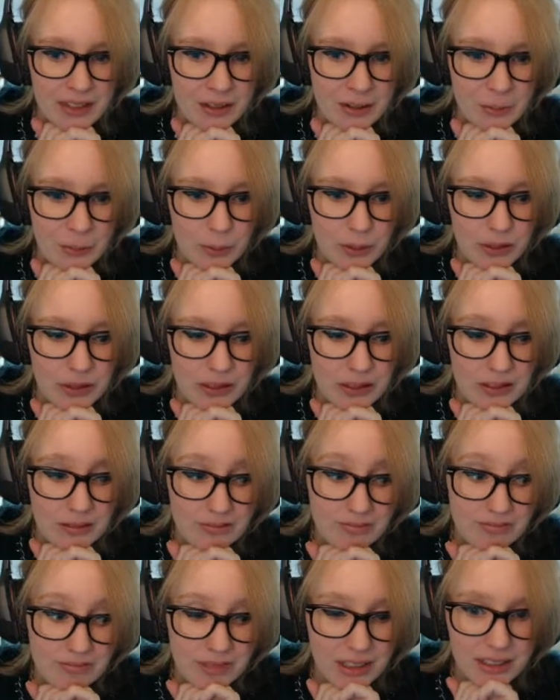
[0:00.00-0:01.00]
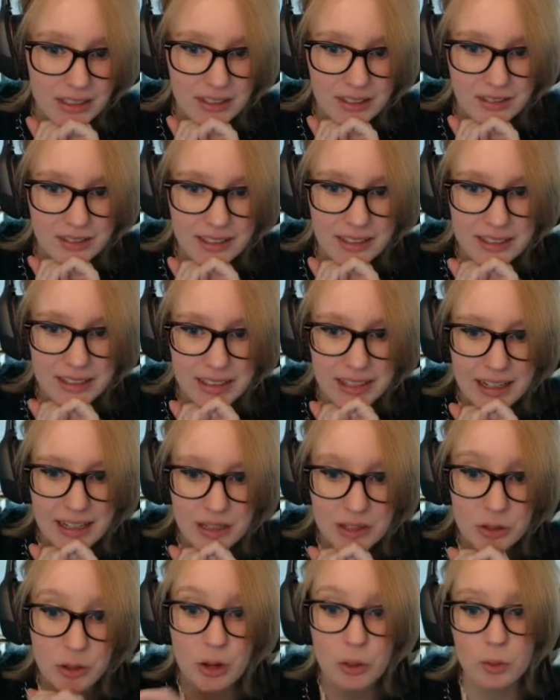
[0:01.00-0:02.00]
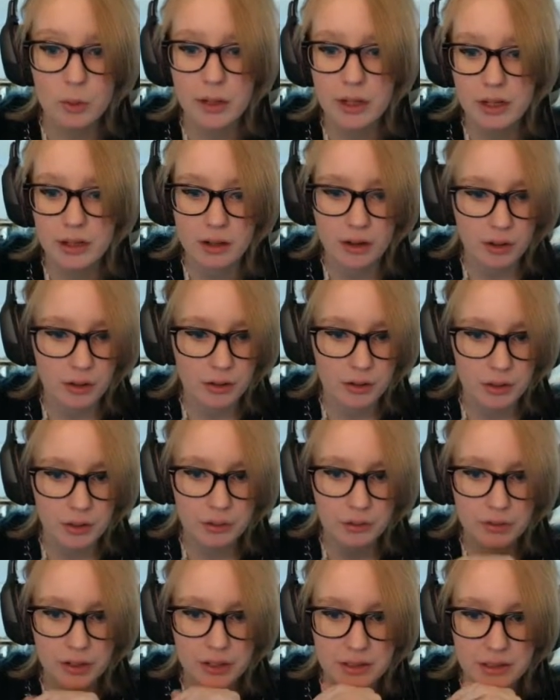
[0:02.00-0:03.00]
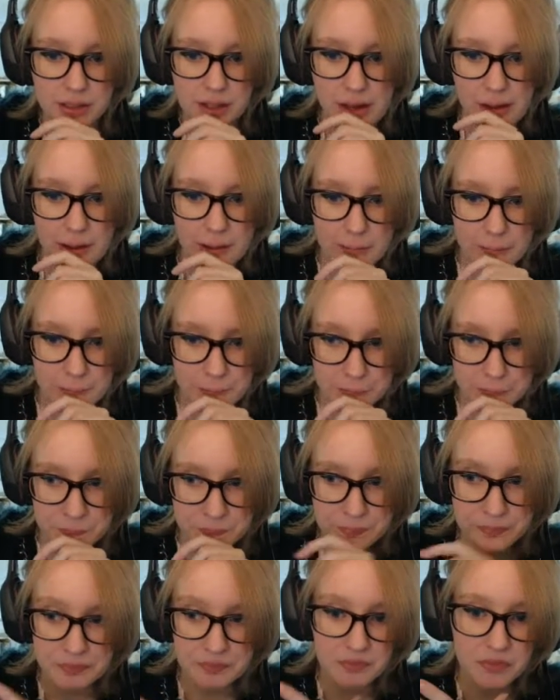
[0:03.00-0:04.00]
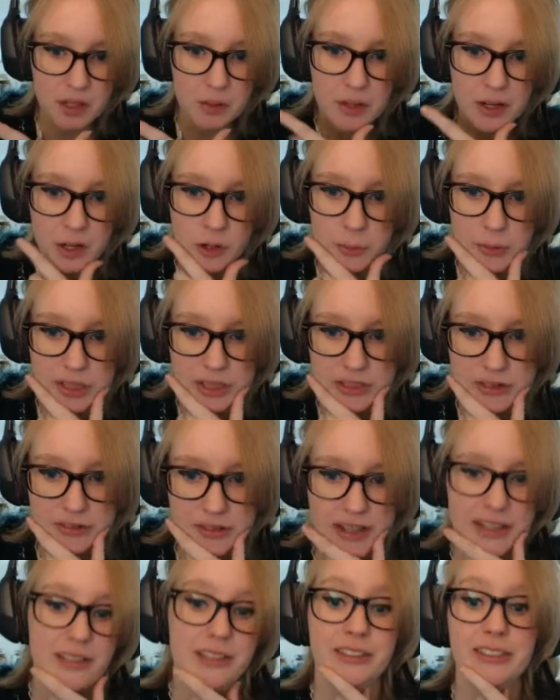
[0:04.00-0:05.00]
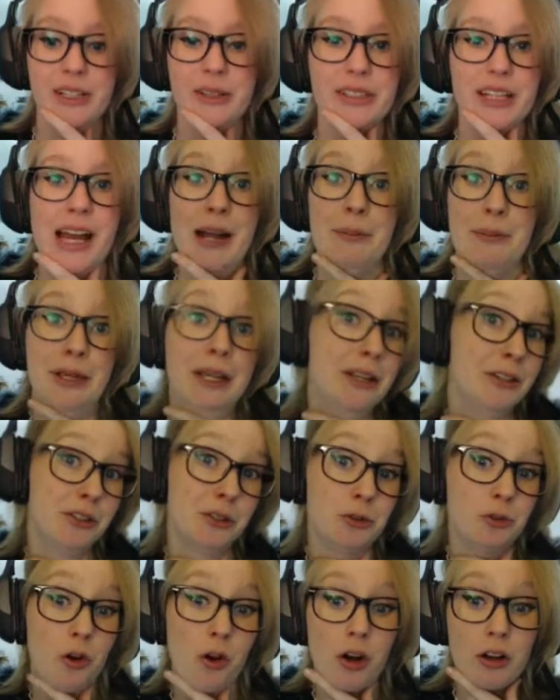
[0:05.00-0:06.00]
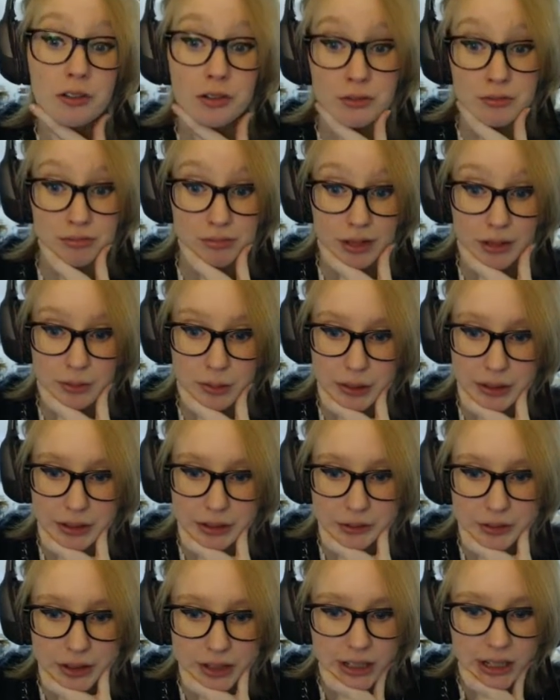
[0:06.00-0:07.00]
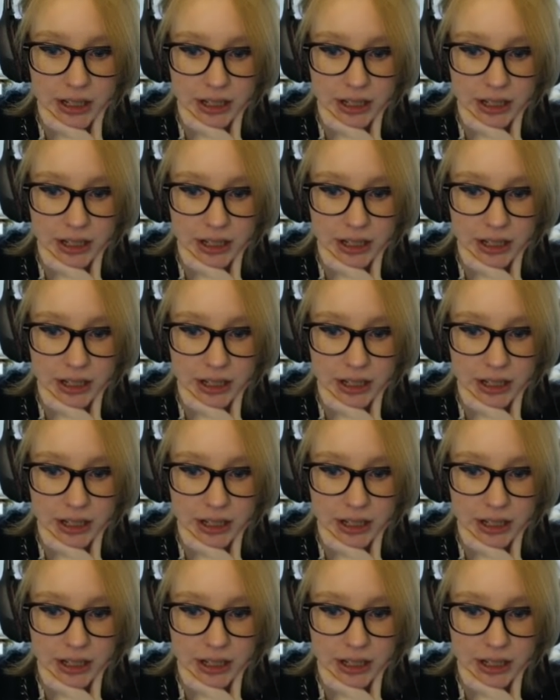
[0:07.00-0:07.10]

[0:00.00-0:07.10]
well, uh, let's, let's get into it. Oh, we got a new friend here. I hope she's a friend. She looks happy, she draws, like whatever.